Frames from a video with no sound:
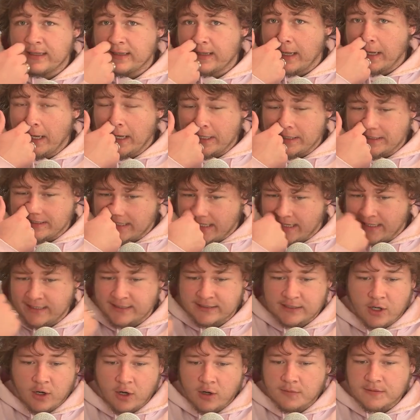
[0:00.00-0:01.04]
Like I said,
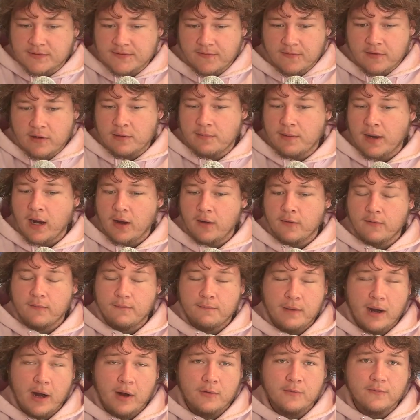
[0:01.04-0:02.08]
his arm's very
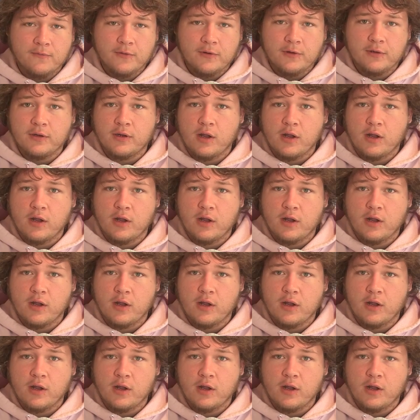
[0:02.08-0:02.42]
powerful.